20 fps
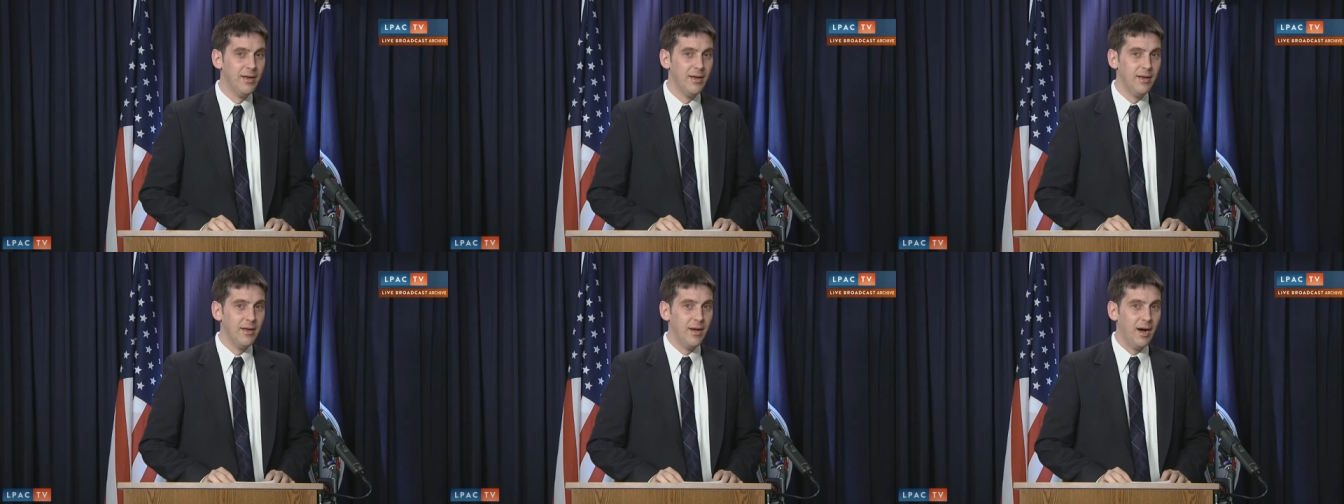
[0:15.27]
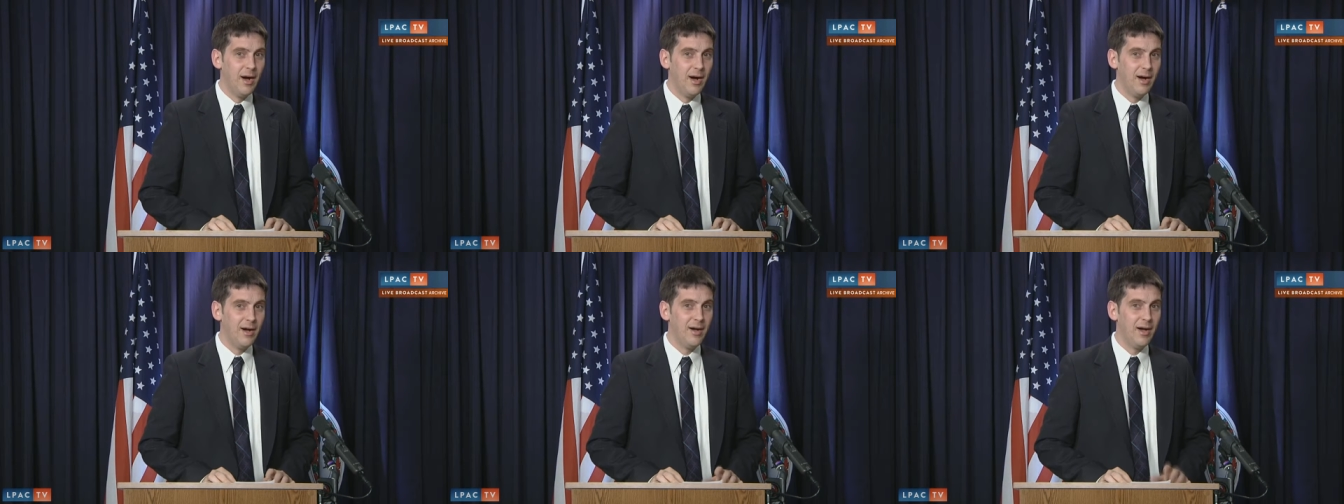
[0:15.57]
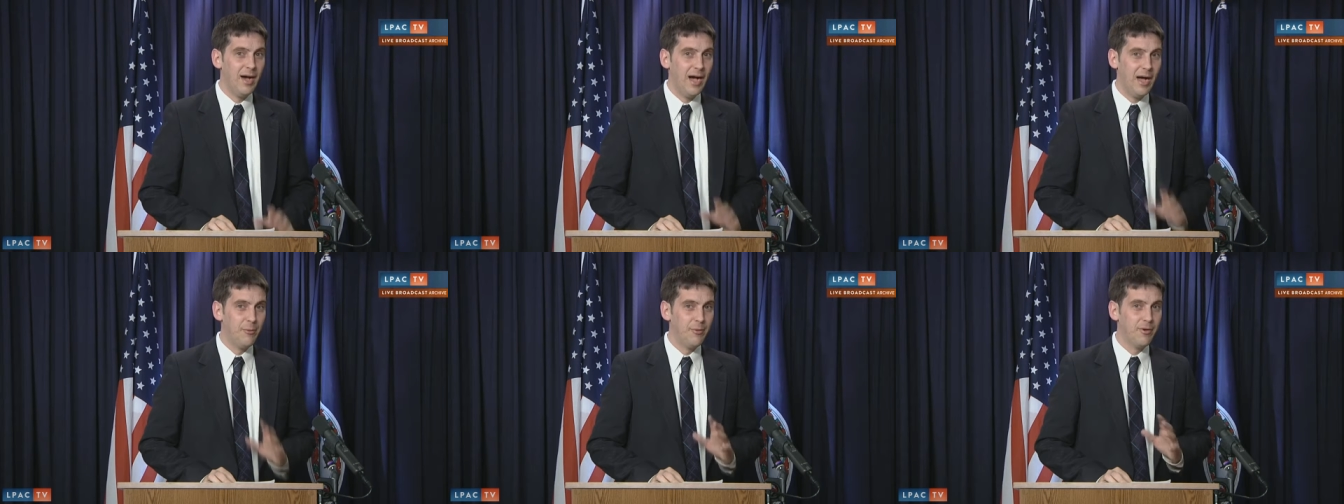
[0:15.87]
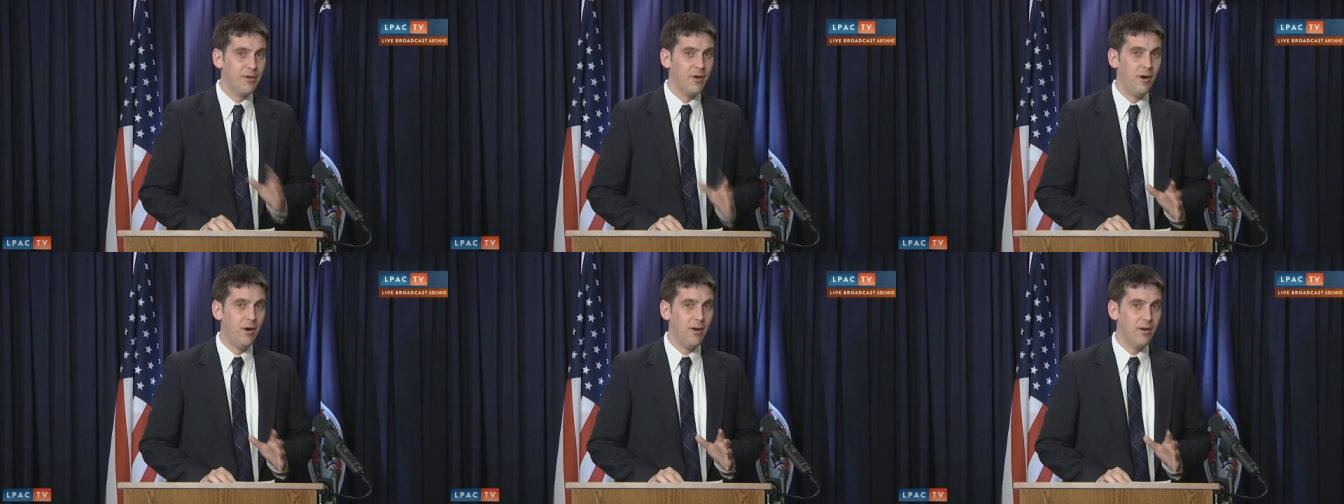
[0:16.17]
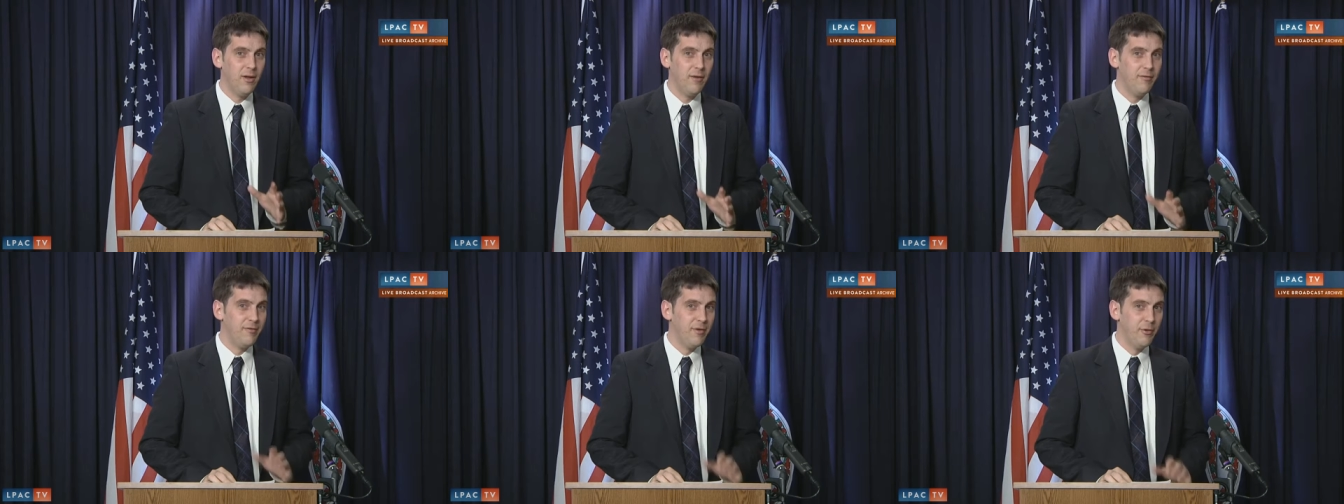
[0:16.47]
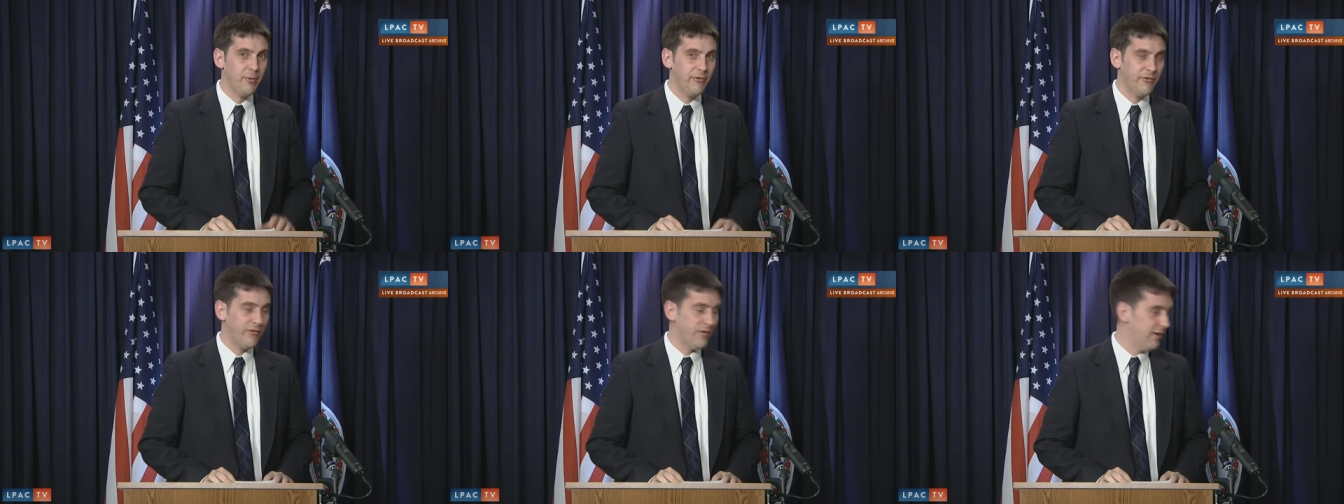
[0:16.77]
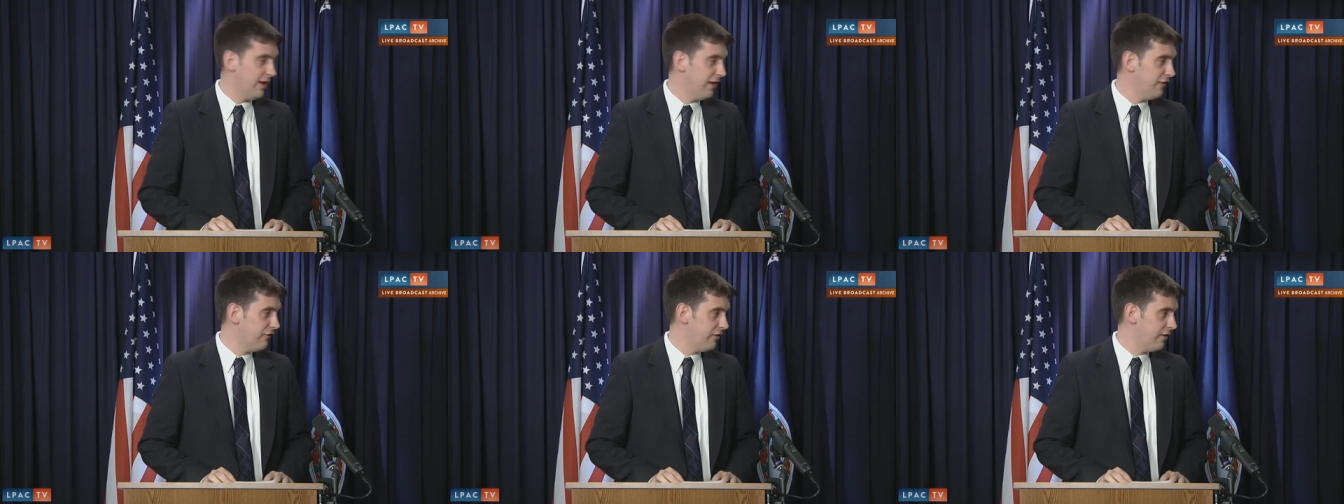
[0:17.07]
I would call our viewers'
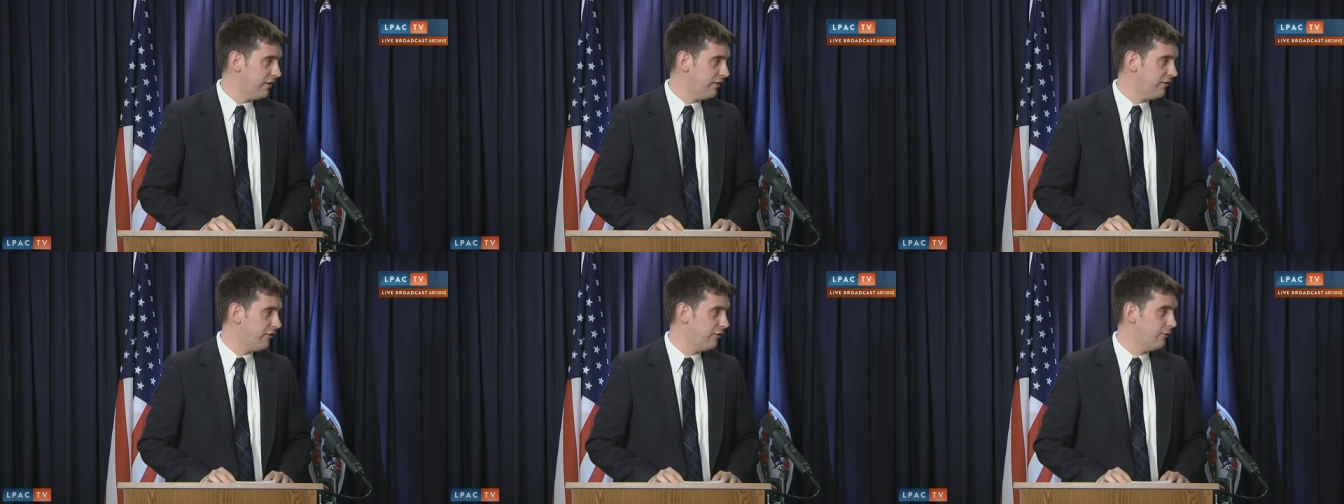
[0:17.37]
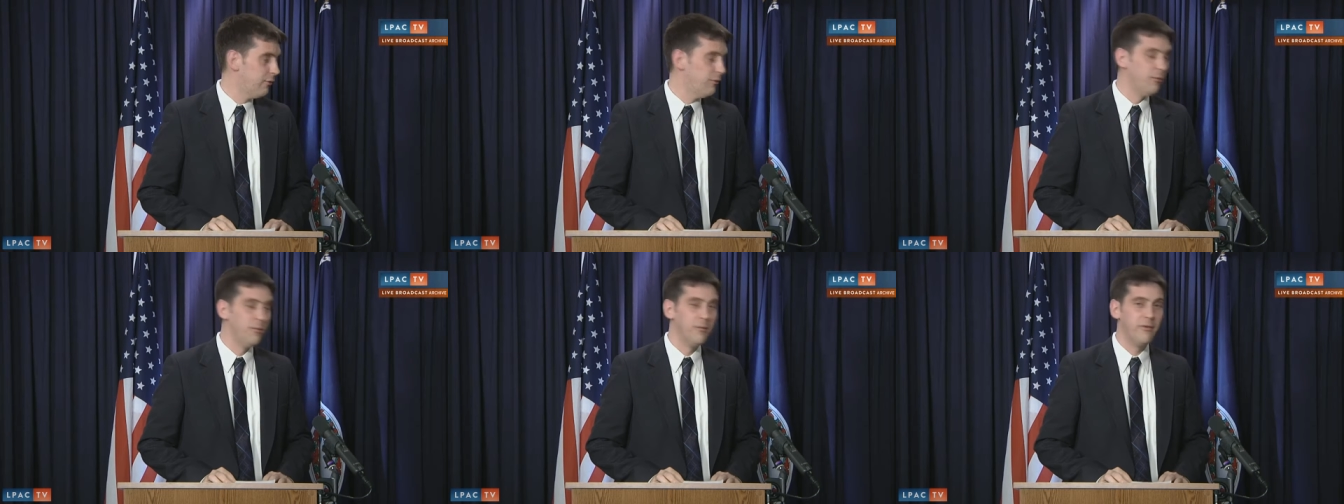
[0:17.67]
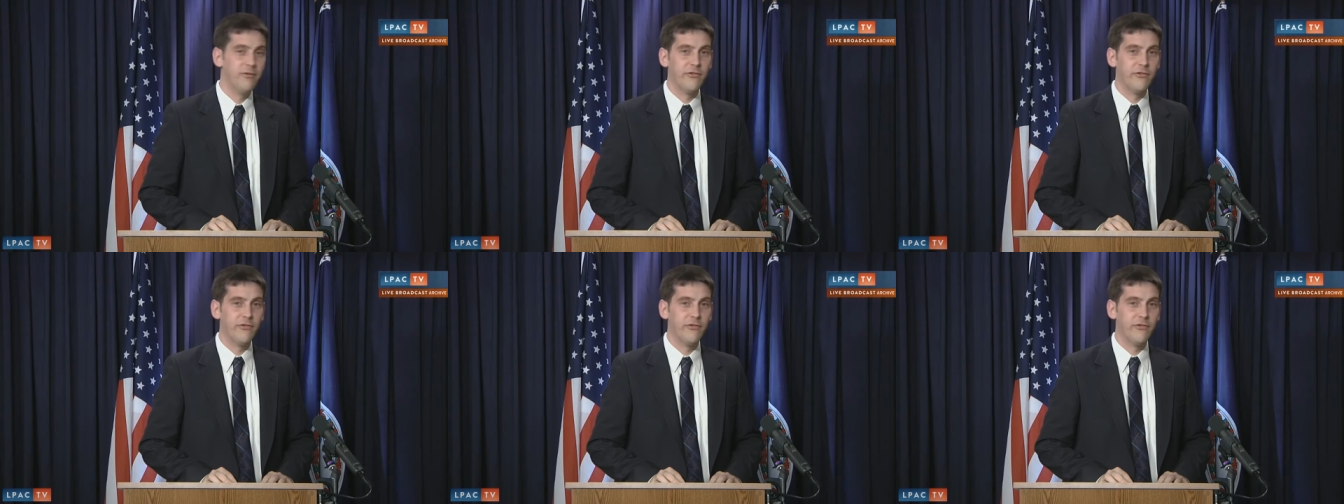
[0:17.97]
attention to